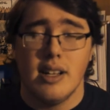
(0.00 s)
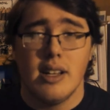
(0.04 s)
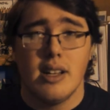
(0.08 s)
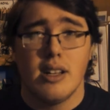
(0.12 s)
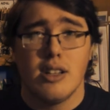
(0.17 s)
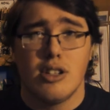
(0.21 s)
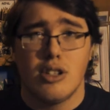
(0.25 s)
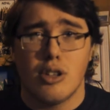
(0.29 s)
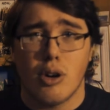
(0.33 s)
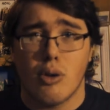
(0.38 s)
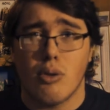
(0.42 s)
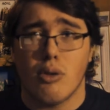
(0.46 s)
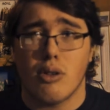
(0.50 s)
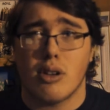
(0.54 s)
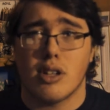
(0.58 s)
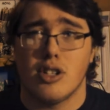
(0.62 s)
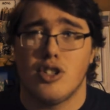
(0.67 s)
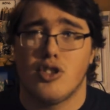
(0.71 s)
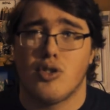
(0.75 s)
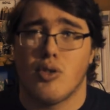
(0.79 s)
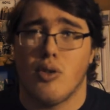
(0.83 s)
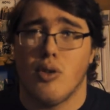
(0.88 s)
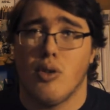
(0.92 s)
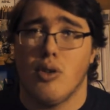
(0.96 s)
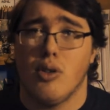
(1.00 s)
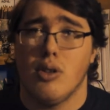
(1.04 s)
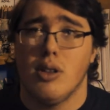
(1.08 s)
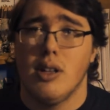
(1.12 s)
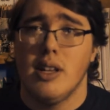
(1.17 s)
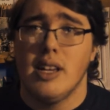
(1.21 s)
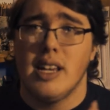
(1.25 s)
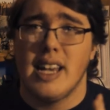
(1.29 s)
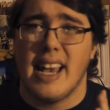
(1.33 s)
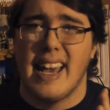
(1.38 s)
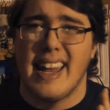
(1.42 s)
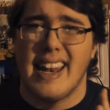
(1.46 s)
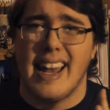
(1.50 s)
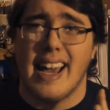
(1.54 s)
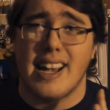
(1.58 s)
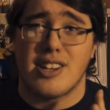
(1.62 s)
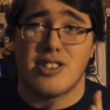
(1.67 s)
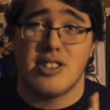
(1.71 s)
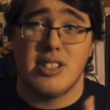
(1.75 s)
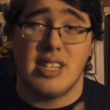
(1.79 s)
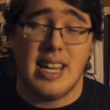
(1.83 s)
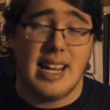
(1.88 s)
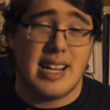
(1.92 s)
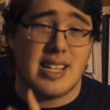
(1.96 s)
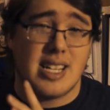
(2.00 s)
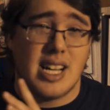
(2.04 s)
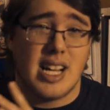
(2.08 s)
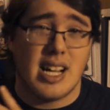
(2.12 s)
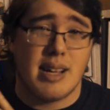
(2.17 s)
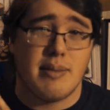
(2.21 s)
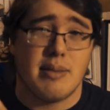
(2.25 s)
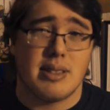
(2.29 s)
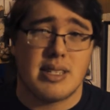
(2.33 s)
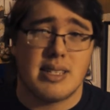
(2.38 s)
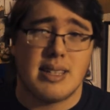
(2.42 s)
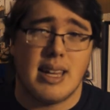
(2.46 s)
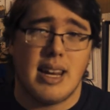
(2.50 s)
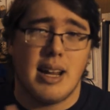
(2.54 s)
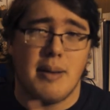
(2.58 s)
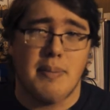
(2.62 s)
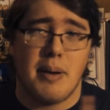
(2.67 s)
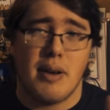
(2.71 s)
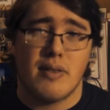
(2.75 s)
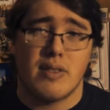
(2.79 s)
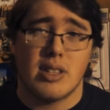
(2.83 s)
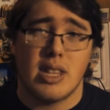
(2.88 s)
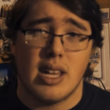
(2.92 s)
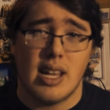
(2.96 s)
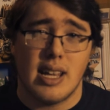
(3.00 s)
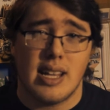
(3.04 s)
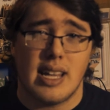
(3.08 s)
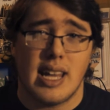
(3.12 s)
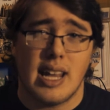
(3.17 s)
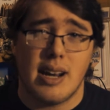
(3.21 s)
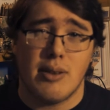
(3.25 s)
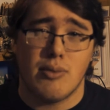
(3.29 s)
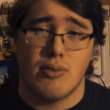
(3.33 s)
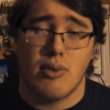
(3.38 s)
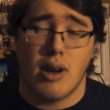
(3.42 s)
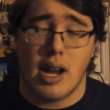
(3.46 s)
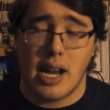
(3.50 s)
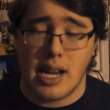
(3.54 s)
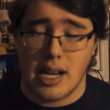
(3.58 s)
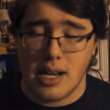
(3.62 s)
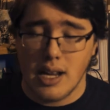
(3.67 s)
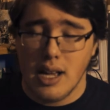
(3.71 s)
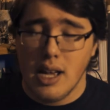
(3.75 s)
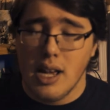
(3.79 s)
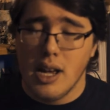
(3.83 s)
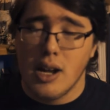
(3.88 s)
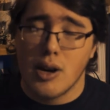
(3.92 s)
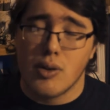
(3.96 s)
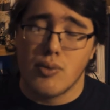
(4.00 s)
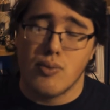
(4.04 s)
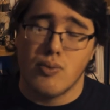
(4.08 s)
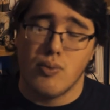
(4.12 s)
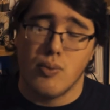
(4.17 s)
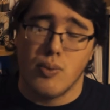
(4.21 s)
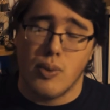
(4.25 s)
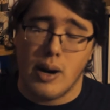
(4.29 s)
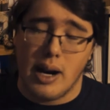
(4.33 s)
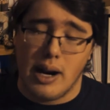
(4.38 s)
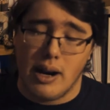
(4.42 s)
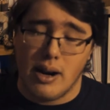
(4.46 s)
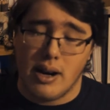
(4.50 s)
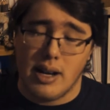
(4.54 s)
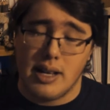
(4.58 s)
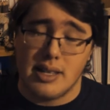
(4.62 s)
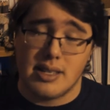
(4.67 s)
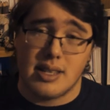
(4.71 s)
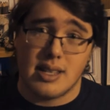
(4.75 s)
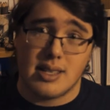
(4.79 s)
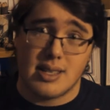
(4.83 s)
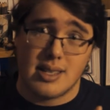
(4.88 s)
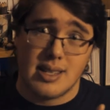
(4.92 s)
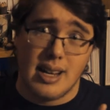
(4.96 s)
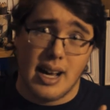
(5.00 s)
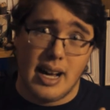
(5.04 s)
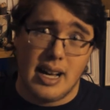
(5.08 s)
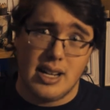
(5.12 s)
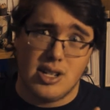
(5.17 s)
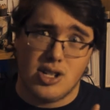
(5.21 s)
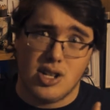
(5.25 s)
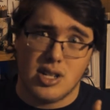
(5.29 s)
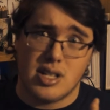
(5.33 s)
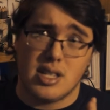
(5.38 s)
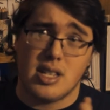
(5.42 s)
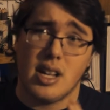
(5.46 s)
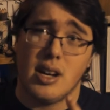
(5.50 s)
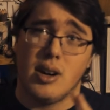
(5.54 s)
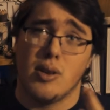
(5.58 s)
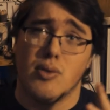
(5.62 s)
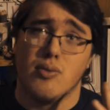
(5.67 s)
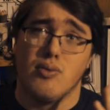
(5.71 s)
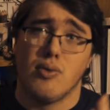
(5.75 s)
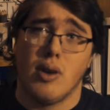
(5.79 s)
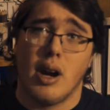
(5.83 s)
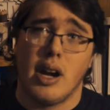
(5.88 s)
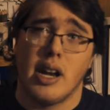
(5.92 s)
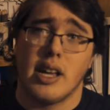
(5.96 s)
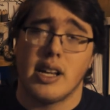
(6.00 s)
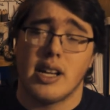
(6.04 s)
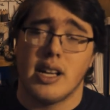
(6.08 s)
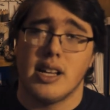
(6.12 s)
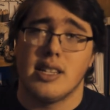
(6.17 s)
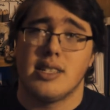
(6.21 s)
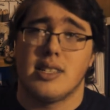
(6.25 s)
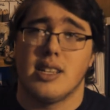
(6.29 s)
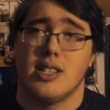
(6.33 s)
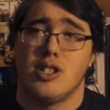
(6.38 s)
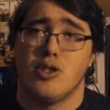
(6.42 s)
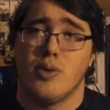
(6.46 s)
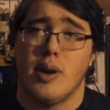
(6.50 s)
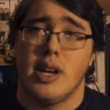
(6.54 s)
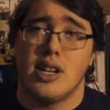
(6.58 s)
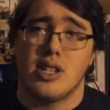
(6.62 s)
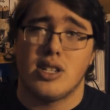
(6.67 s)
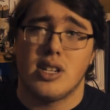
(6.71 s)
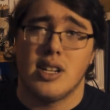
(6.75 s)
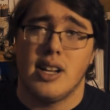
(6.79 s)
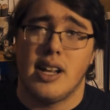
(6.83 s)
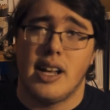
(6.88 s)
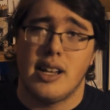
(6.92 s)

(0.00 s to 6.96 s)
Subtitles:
total control and actually take time to set up everything and get it right, whereas it's not just a run and gun situation.